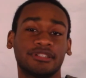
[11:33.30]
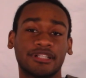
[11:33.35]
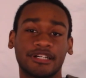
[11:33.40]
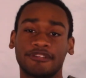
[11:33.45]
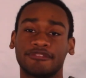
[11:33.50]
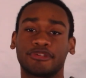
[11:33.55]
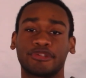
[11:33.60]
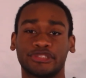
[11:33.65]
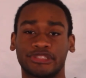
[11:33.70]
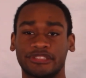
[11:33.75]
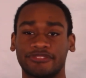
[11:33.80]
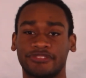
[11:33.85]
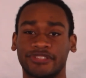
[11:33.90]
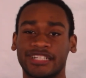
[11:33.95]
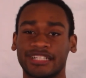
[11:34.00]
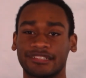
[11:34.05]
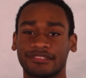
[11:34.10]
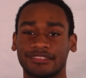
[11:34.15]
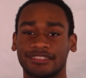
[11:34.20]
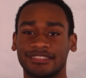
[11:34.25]
love Christopher
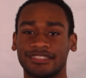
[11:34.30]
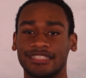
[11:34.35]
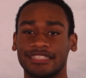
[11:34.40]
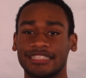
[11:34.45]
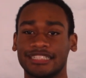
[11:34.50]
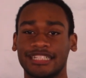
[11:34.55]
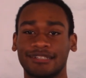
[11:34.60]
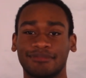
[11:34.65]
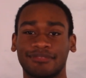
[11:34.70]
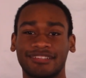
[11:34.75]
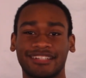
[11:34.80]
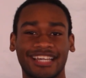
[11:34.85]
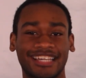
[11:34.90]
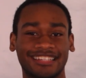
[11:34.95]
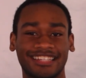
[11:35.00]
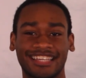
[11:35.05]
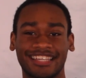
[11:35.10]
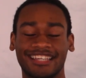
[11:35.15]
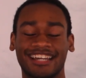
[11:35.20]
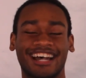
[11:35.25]
Eccleston, and I'm
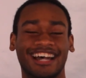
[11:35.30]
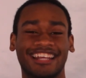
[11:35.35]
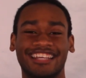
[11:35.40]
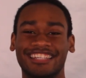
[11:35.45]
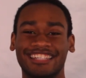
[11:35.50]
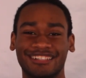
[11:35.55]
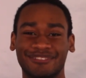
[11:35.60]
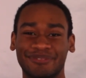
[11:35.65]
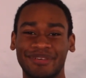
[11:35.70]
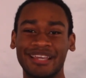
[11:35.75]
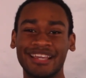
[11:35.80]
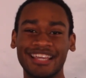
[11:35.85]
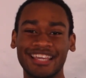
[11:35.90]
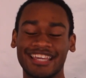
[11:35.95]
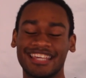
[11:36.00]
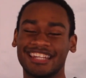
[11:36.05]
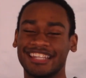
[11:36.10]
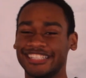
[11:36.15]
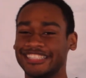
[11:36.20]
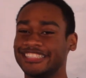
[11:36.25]
glad they got him
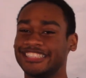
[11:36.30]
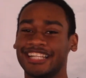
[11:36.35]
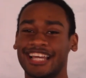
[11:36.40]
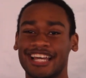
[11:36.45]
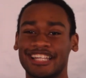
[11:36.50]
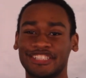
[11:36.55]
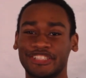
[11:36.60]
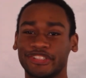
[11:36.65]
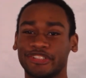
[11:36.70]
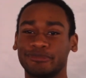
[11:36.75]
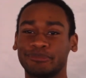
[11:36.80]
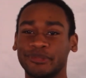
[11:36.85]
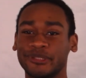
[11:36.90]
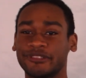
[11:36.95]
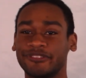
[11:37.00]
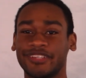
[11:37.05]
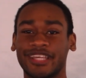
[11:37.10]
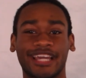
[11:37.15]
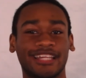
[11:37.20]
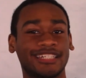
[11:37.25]
in a G.I. Joe
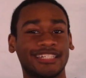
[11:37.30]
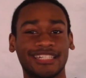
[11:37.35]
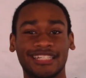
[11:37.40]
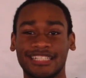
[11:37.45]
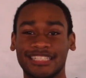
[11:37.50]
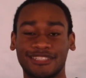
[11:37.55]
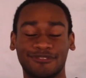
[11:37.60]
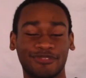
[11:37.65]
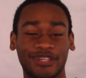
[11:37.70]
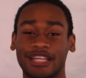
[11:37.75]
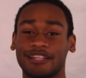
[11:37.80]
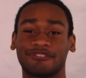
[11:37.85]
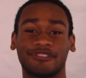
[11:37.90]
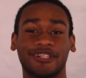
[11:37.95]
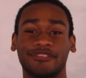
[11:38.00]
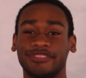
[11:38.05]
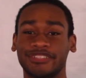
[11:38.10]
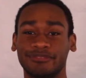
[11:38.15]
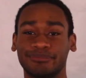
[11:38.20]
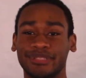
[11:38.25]
movie. I didn't expect for
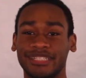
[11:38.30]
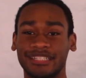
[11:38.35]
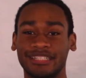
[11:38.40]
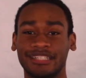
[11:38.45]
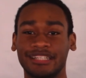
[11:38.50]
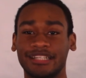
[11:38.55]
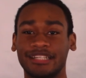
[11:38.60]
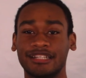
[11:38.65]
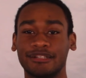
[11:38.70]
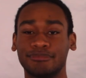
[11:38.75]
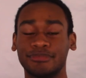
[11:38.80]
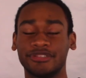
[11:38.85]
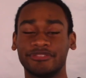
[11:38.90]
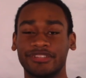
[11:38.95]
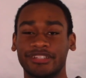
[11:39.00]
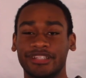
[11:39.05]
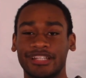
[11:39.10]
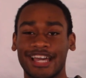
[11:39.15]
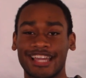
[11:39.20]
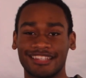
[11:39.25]
him to be in a
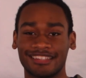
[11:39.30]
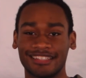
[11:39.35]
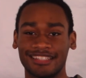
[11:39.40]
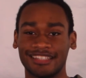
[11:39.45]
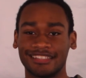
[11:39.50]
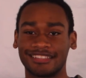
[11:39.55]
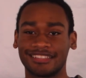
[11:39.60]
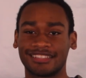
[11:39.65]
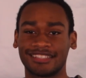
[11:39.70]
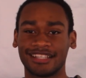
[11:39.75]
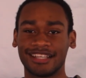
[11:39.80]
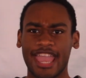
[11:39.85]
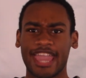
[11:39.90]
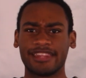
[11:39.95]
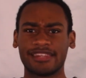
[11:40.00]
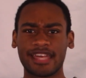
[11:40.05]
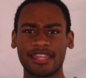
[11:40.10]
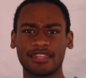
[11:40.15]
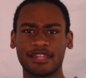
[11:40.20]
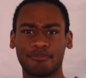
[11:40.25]
movie like this. And then the